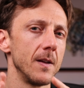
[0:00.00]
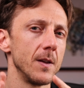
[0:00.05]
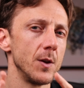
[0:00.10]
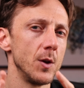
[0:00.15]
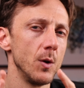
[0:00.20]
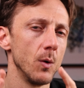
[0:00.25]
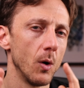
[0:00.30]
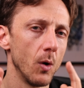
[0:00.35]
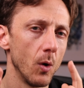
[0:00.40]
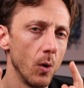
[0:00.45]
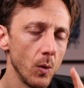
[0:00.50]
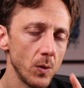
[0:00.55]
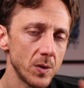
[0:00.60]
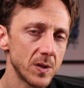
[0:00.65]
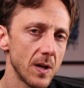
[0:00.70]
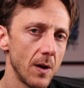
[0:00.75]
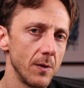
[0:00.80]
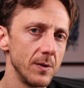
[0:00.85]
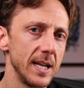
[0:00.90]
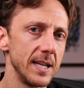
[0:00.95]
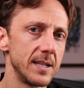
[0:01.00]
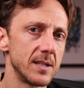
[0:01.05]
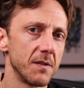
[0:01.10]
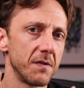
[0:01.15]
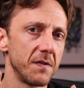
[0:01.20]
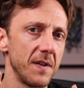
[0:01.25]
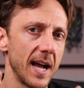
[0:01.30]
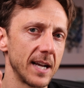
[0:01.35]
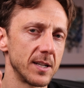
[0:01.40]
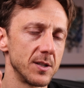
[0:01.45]
You also need to
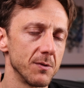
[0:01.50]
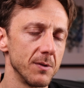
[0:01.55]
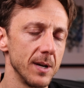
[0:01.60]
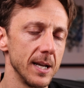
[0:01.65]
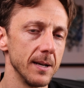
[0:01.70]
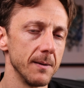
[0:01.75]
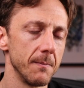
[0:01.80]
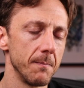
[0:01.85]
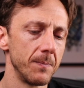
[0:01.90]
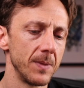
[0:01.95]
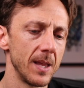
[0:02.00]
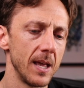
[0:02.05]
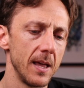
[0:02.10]
factor in